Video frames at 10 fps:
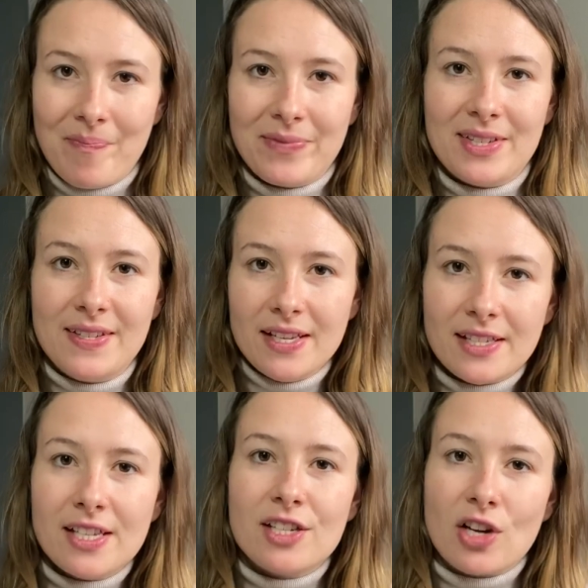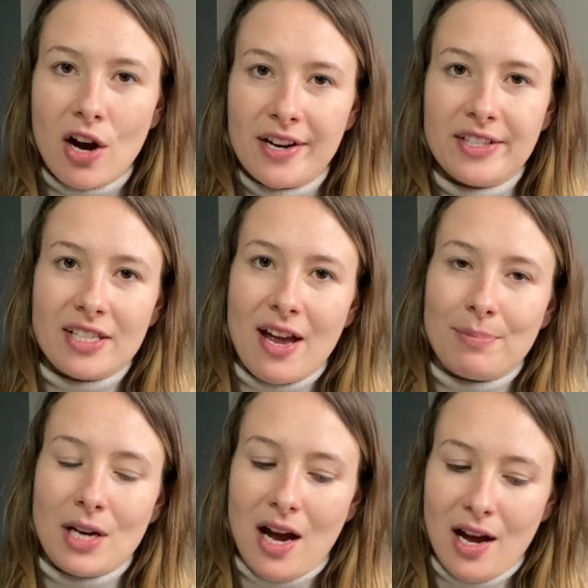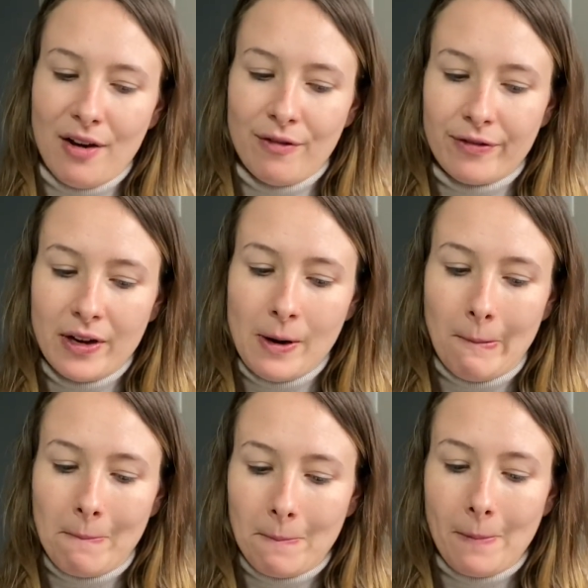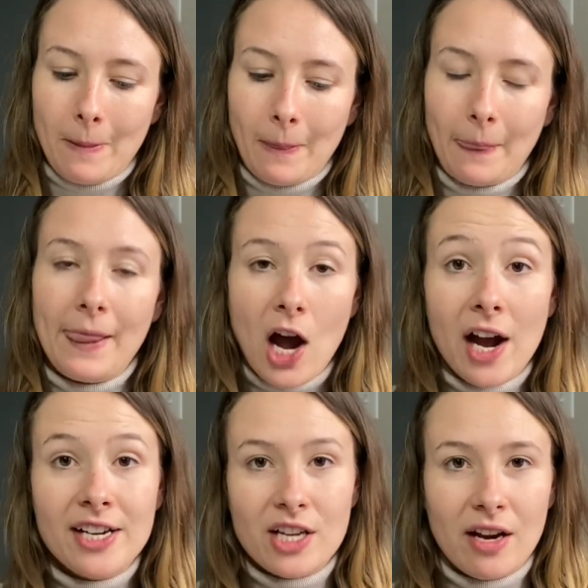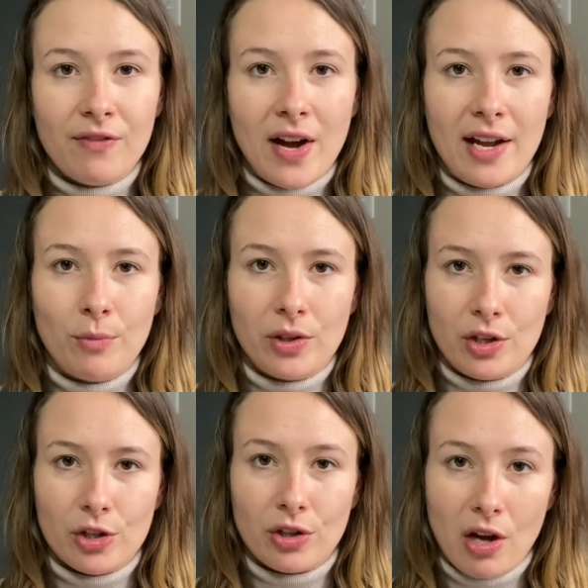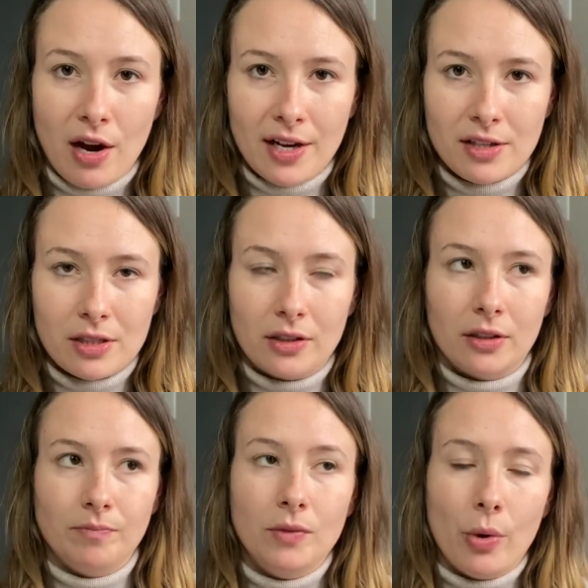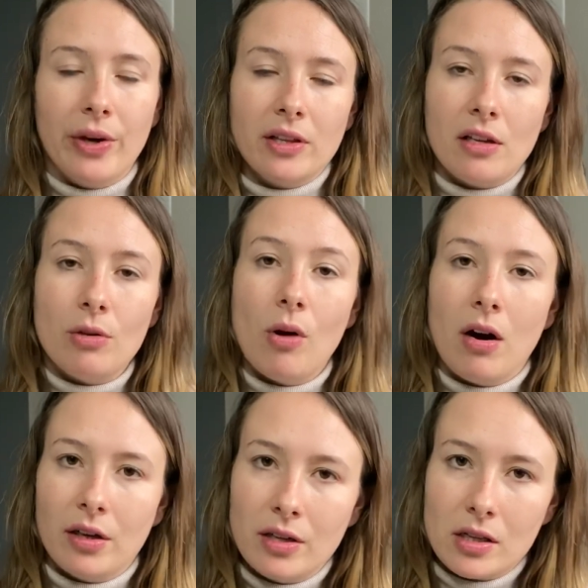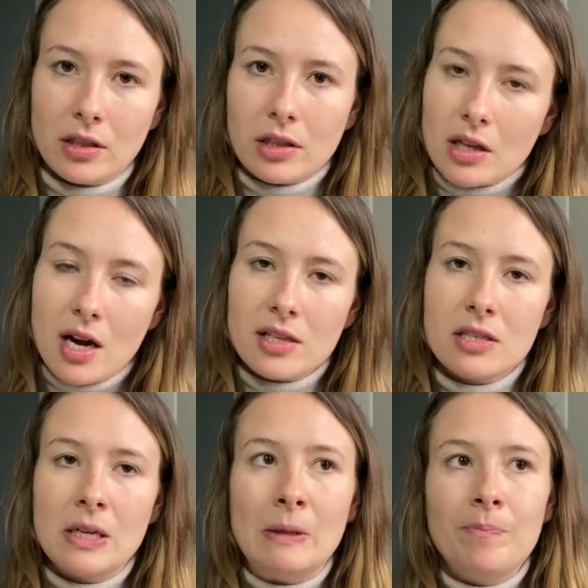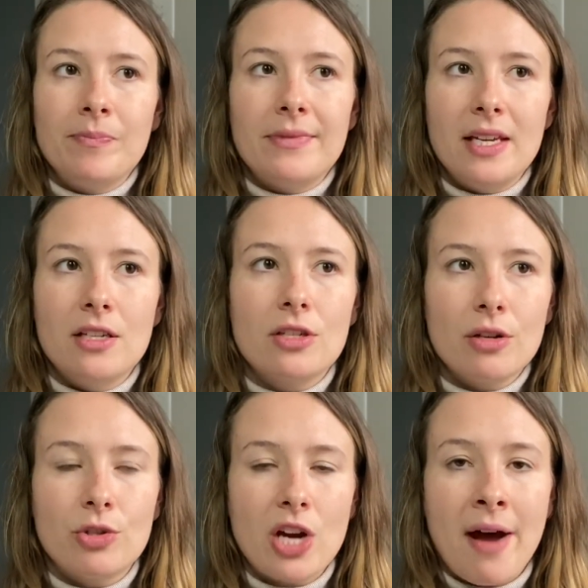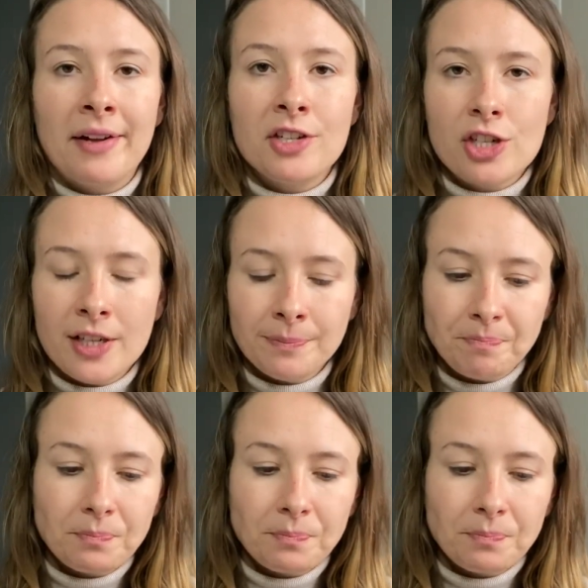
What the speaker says: Since this concept of not identifying with your thoughts or knowing that you are not your thoughts is so challenging,